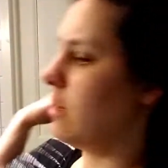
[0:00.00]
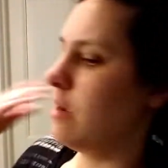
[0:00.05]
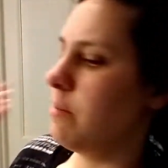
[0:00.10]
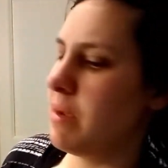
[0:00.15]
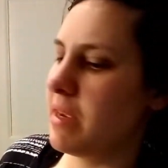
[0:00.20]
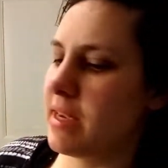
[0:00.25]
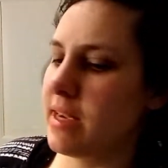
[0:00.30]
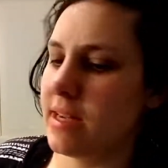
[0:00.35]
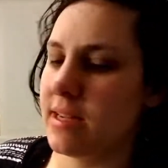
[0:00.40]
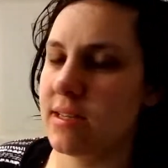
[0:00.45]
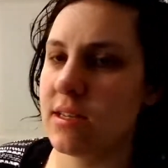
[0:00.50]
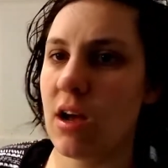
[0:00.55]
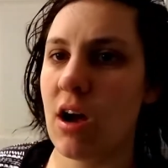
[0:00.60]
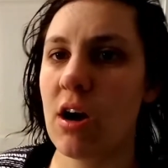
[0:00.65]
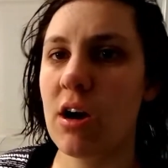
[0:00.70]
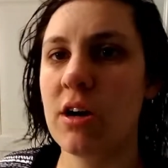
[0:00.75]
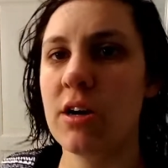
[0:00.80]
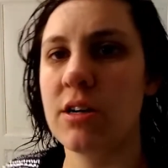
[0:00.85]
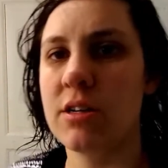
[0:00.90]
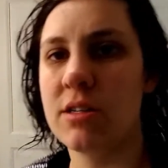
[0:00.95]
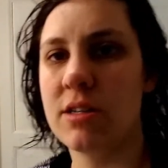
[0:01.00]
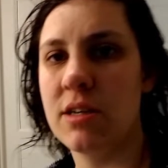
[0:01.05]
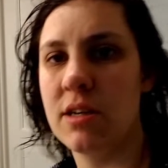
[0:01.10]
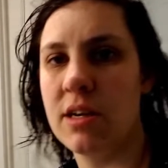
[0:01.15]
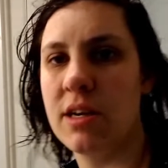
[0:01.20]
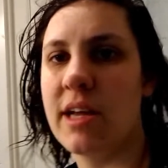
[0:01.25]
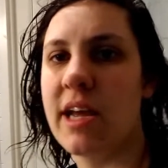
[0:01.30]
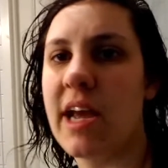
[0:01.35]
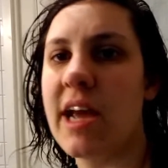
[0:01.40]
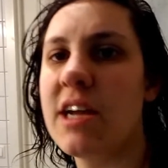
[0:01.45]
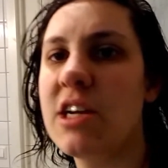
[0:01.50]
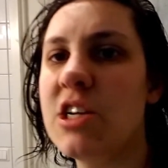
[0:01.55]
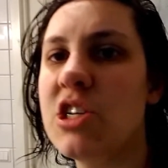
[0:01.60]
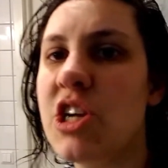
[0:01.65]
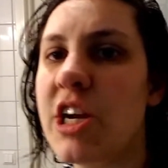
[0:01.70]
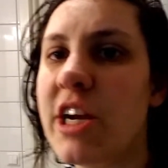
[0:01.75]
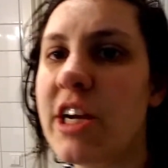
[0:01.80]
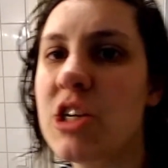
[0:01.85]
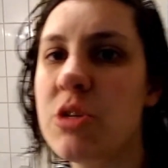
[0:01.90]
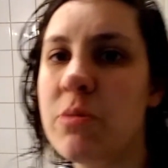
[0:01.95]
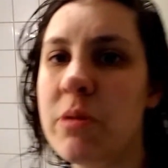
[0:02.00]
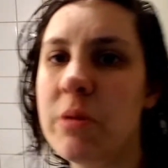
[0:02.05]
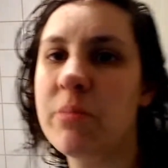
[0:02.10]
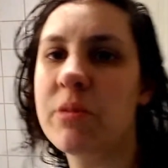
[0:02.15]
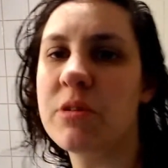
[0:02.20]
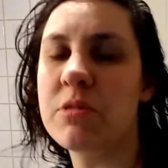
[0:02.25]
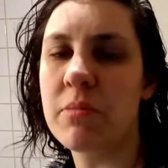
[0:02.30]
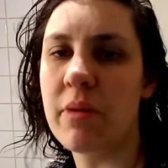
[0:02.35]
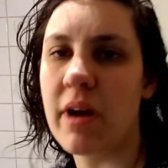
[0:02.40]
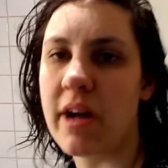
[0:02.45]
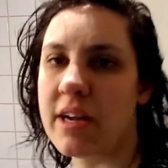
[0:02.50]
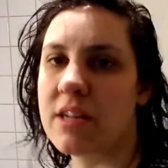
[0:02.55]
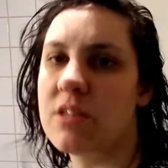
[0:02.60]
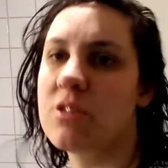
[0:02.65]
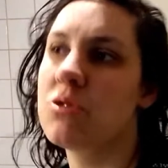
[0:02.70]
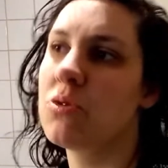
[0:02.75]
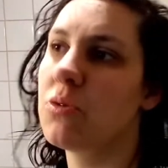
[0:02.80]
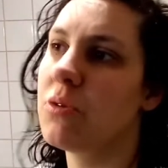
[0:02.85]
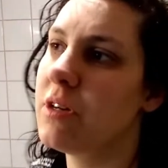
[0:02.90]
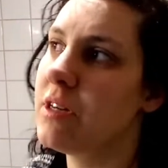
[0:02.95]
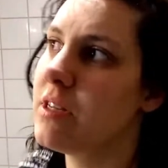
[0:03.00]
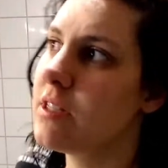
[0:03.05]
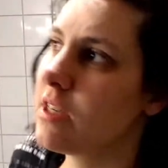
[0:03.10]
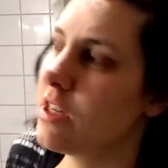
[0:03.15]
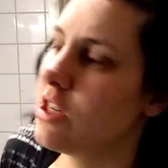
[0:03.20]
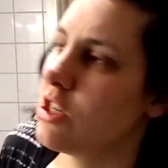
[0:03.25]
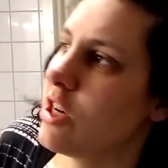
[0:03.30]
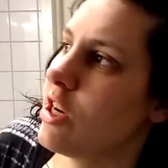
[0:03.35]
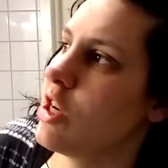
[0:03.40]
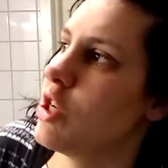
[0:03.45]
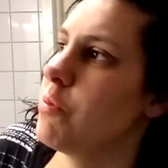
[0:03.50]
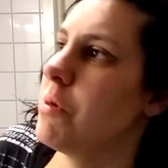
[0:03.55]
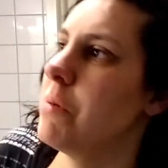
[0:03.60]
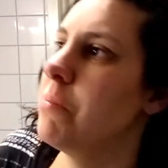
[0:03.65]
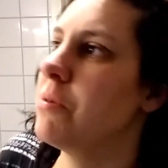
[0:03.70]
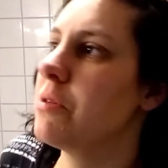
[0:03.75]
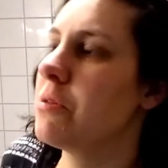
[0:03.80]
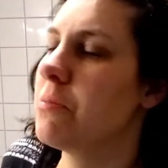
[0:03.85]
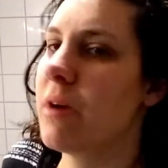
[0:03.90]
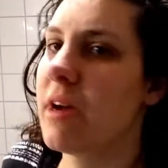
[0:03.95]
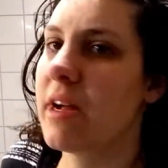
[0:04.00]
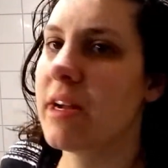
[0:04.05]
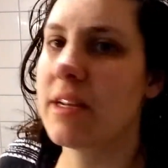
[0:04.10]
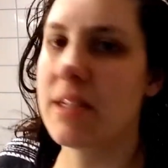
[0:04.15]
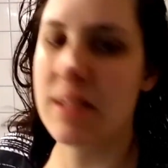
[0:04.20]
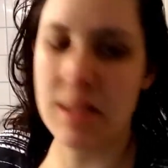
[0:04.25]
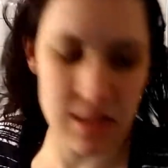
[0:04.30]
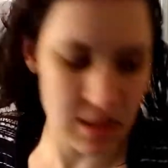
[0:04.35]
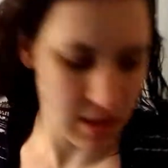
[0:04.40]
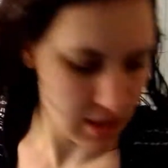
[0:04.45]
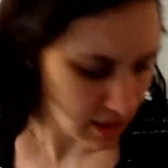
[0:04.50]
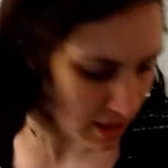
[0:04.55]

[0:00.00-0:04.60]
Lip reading: Because art can change people's minds, stories can change people's minds,